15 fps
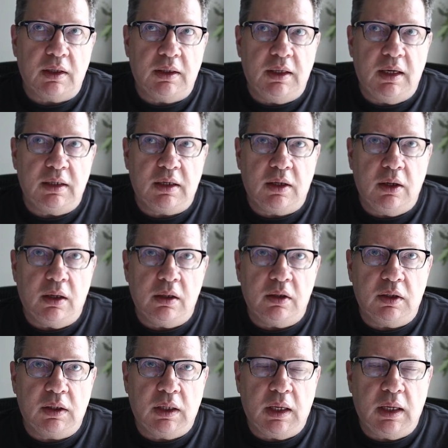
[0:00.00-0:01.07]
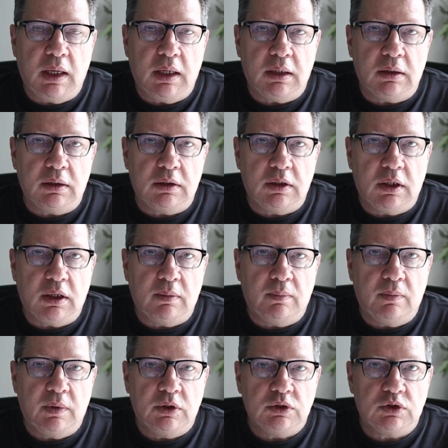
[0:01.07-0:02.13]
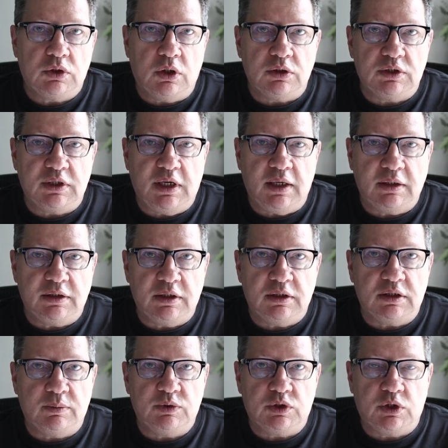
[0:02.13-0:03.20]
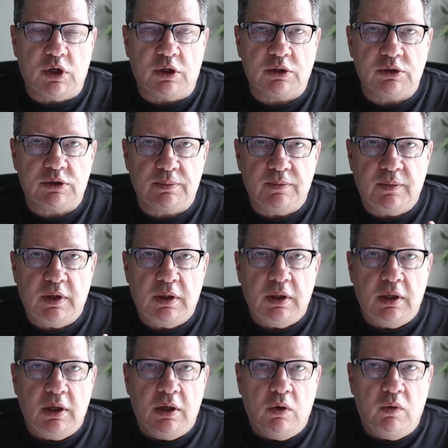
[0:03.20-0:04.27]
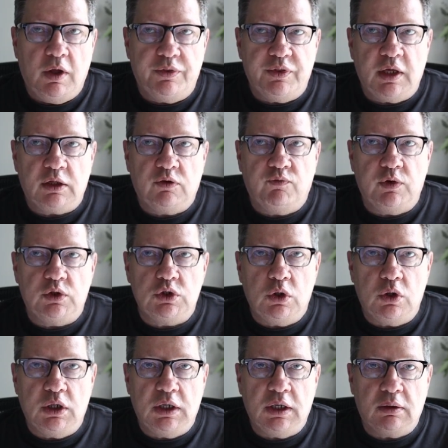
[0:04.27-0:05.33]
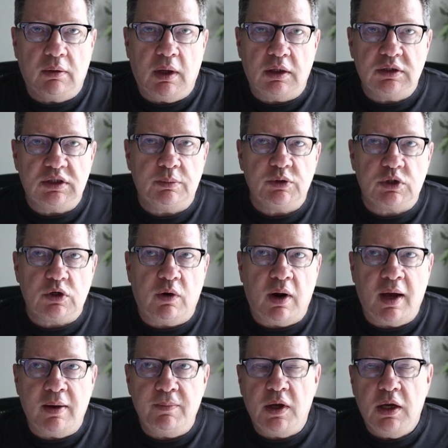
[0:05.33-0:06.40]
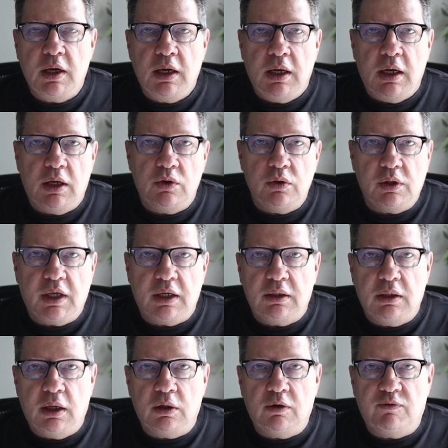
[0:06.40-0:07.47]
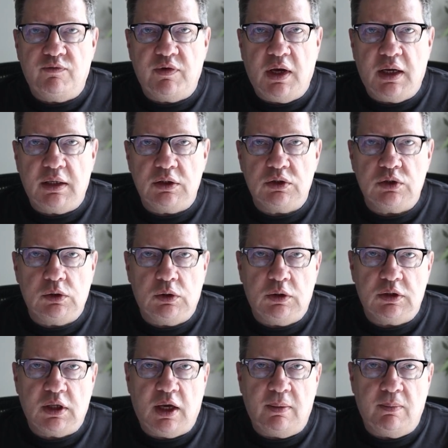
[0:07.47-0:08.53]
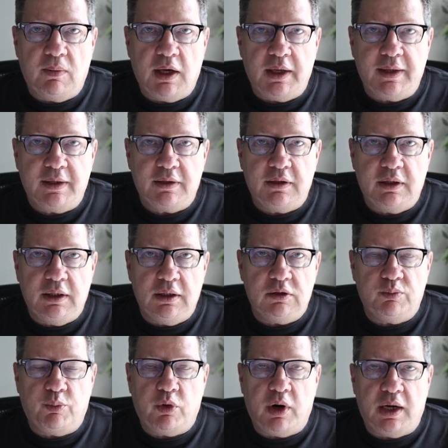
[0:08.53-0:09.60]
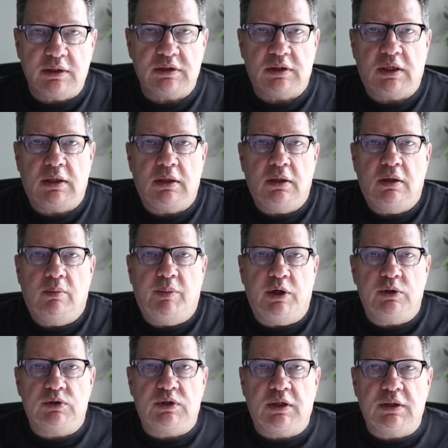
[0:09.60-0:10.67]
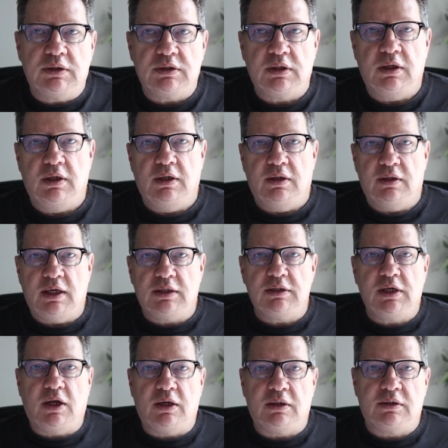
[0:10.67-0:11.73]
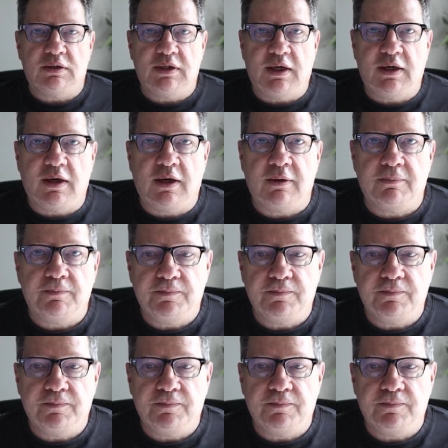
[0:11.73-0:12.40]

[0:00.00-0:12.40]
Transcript: get going and start selecting some stocks. Well, thanks for joining. Subscribe, and you'll get notified as soon as I make these pricing postings. Thanks a lot. Take care.